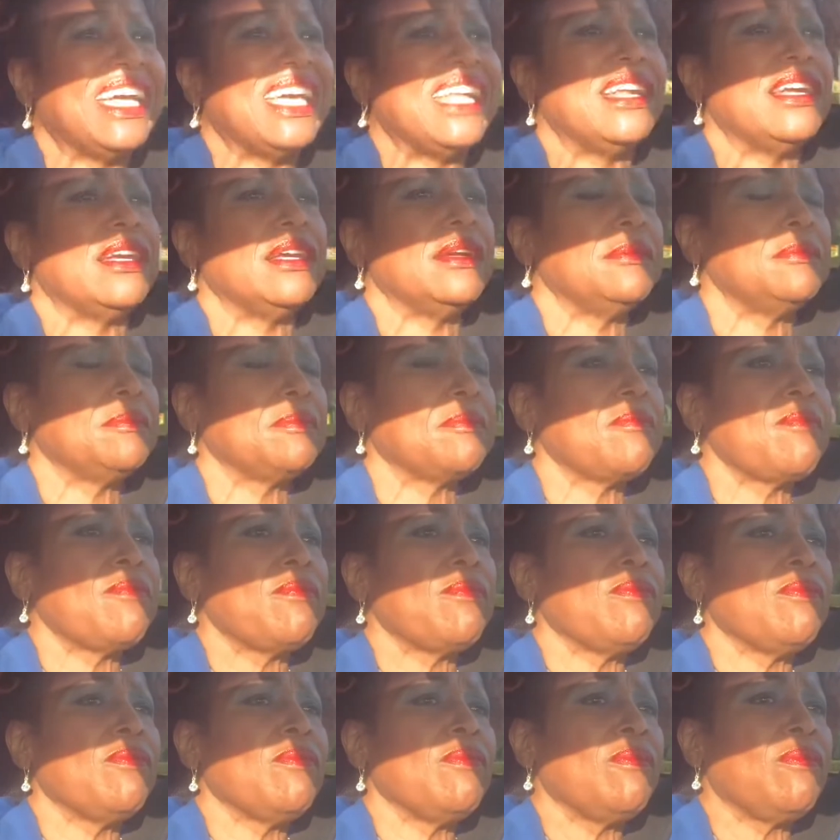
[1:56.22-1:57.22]

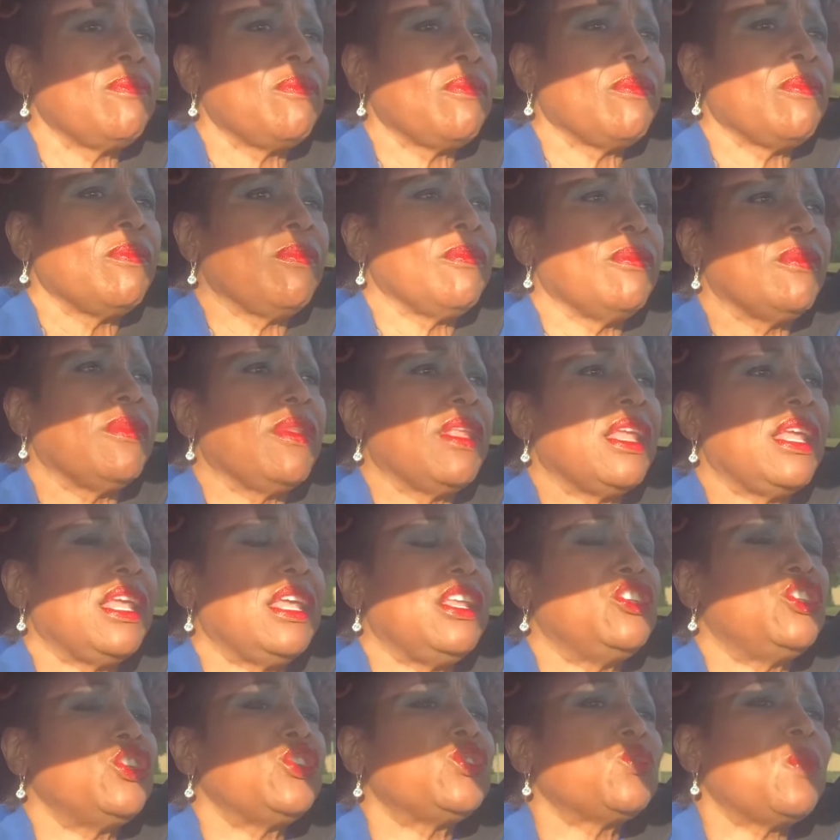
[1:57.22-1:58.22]
And
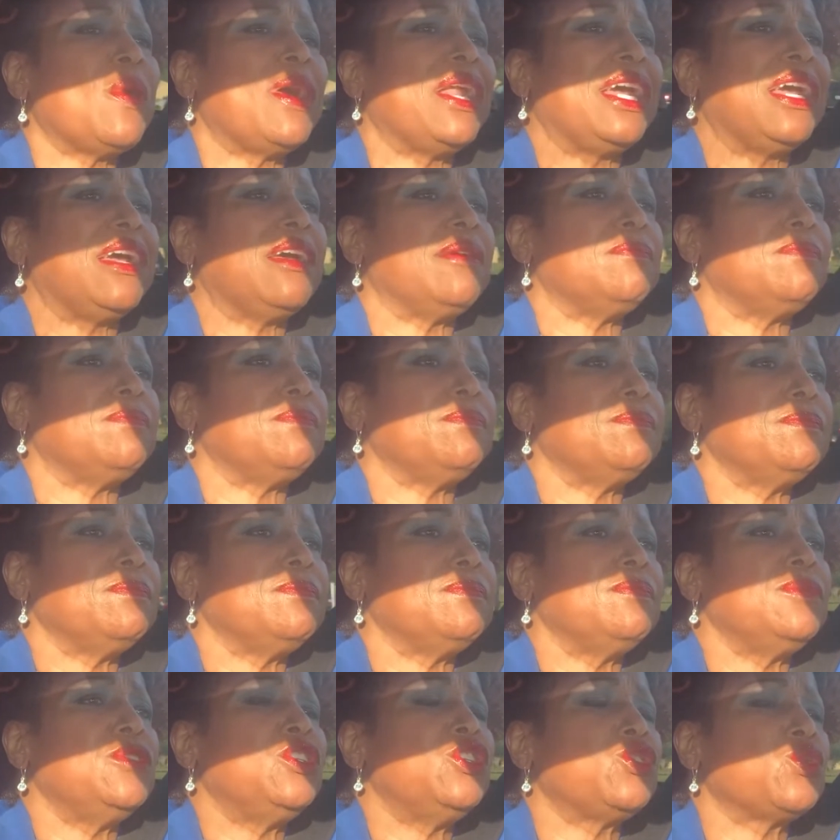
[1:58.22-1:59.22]
you just want
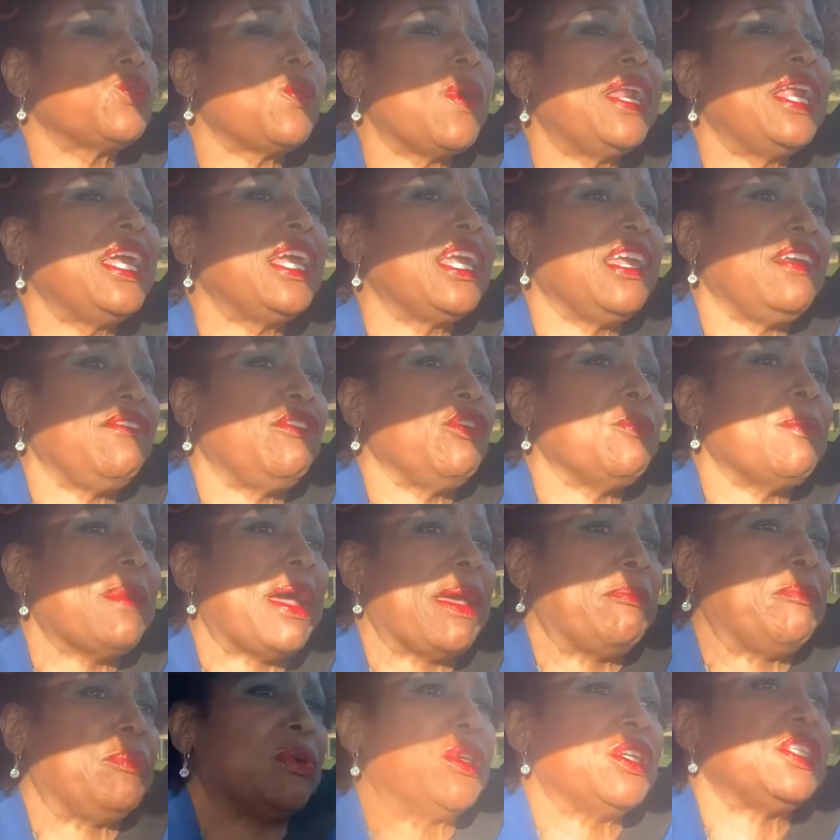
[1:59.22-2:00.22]
to give you
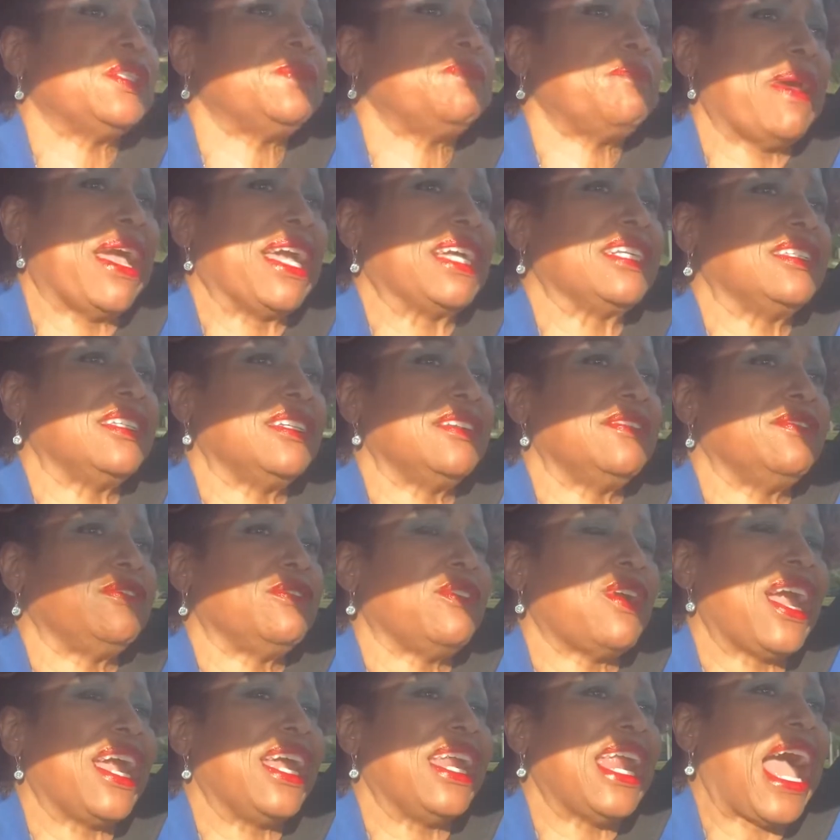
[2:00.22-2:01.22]
my perspective,
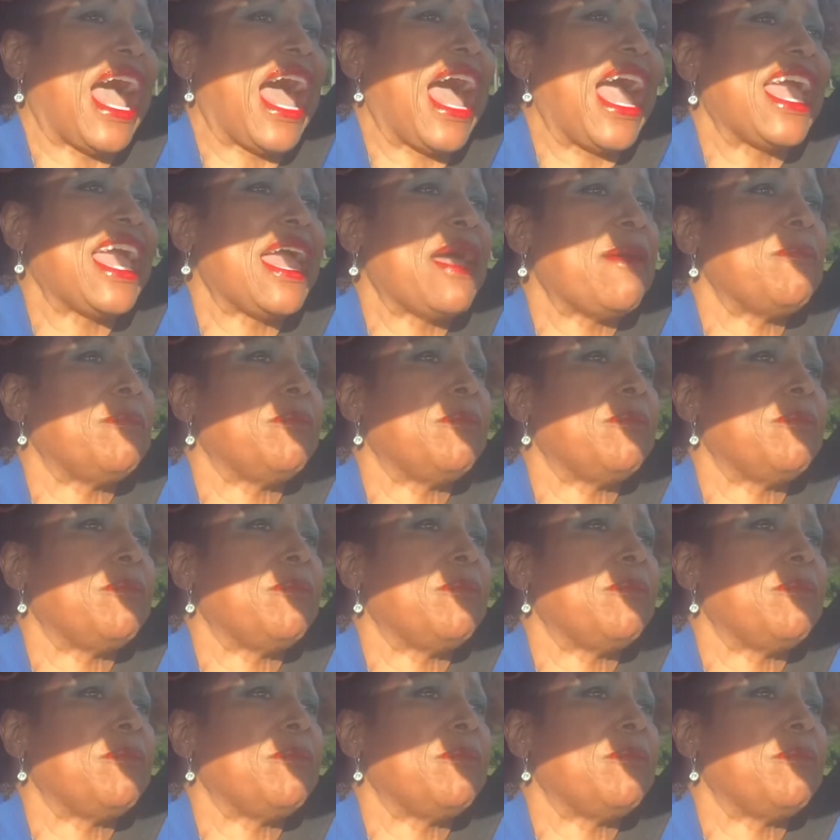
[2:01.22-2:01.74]
right? I am